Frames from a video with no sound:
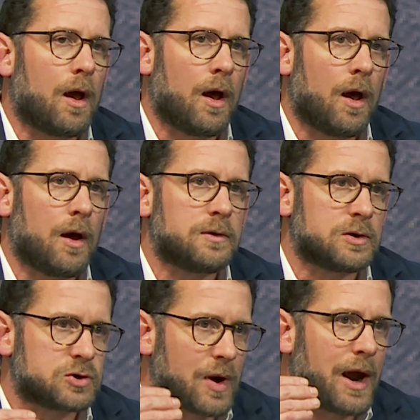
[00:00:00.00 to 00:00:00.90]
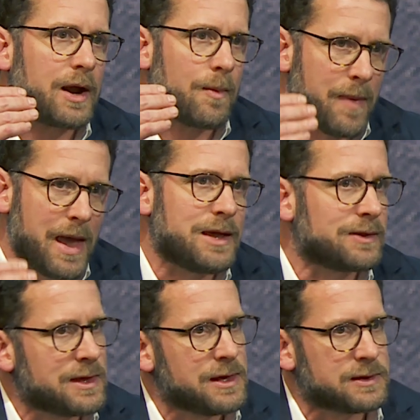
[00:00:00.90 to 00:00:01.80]
to try to
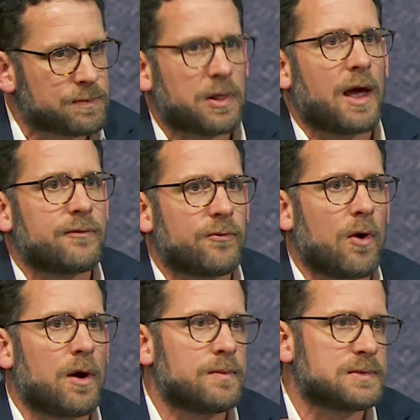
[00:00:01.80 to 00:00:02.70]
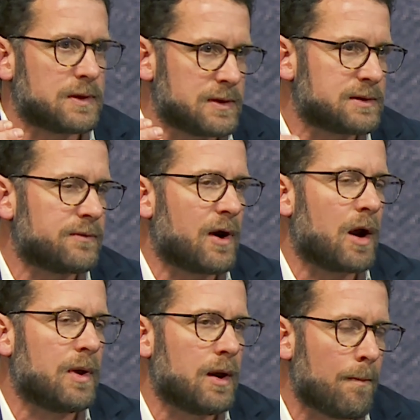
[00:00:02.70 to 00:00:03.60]
make these platforms, this
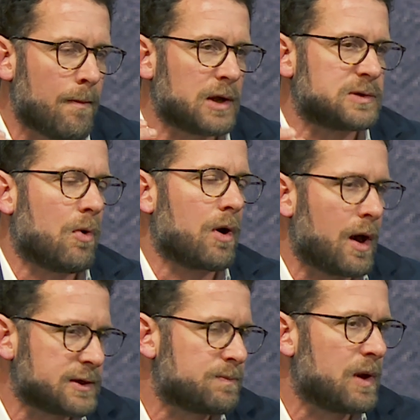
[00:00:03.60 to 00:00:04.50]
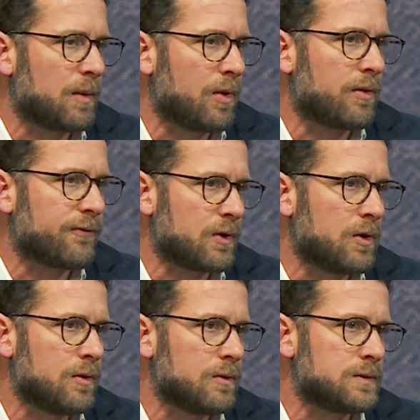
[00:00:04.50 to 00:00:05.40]
environment, much more hospitable for
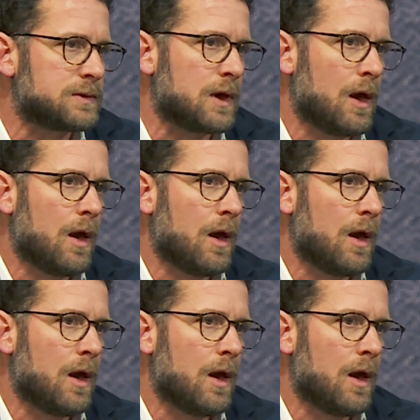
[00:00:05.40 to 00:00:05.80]
news.